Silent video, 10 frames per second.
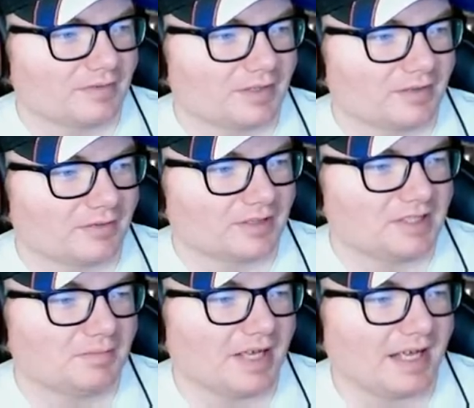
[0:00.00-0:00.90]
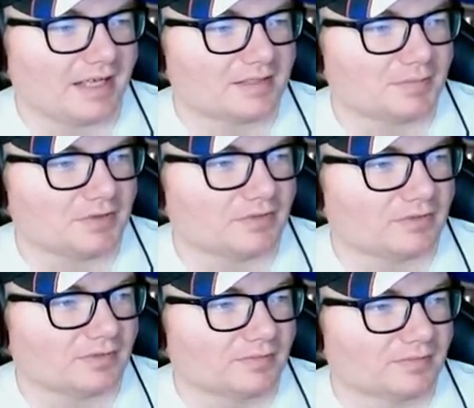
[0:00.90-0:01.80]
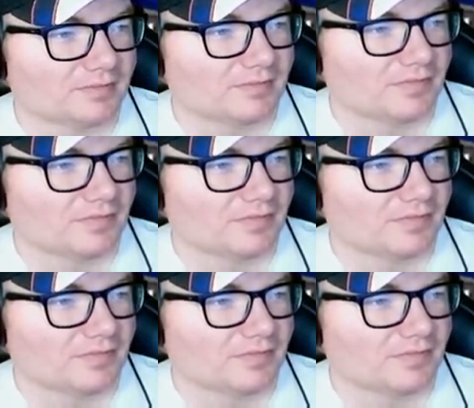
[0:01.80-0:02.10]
there we go. Clean pass. Beautiful.